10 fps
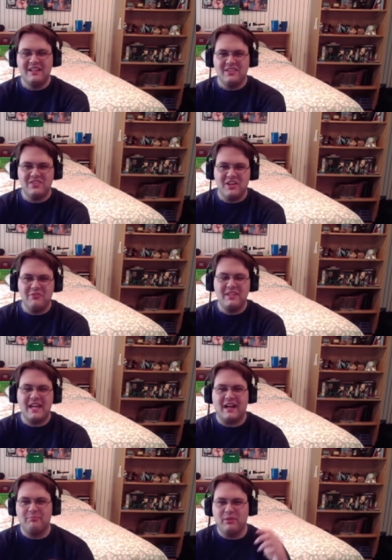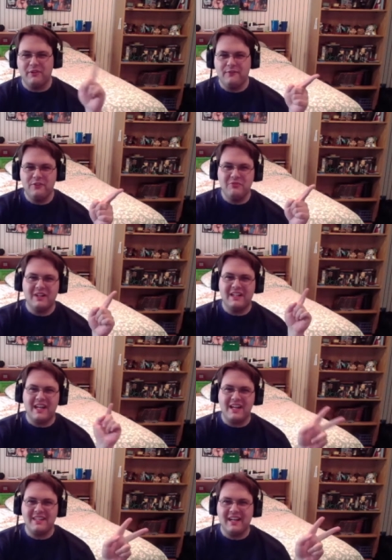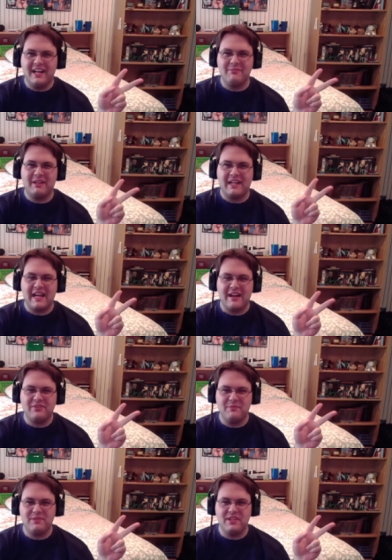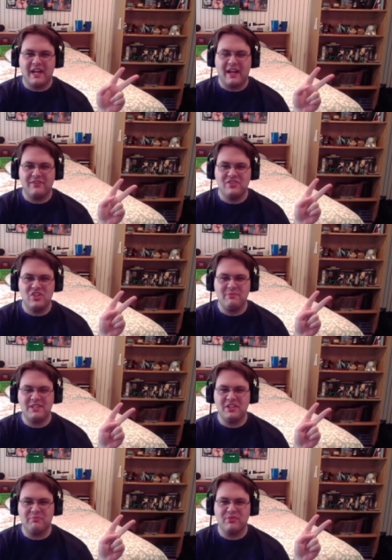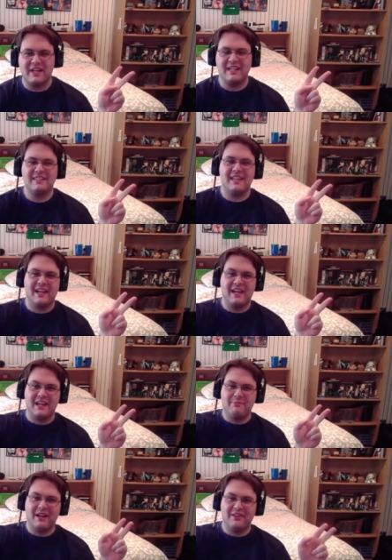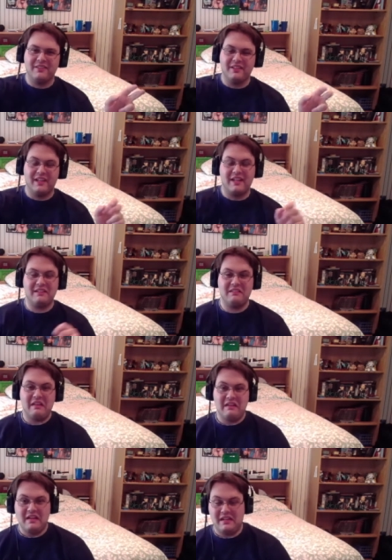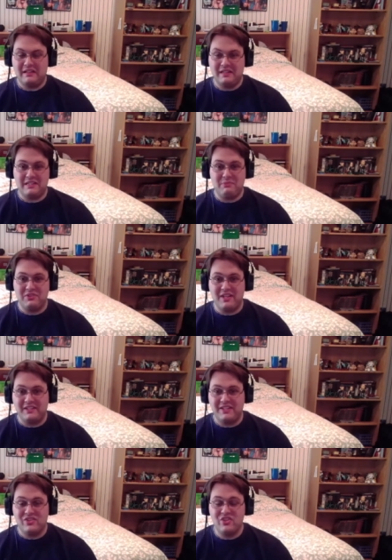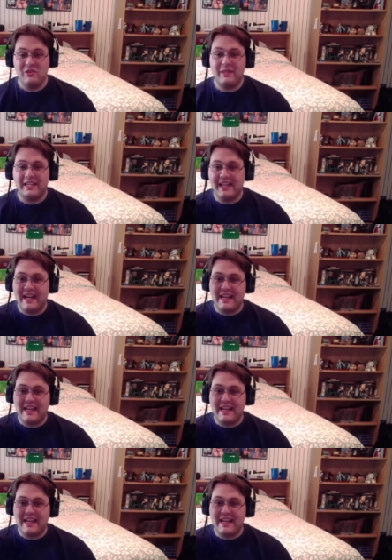So yeah, both Fuwa and Yaiba have chips in their brains and it's most likely assumed that Guy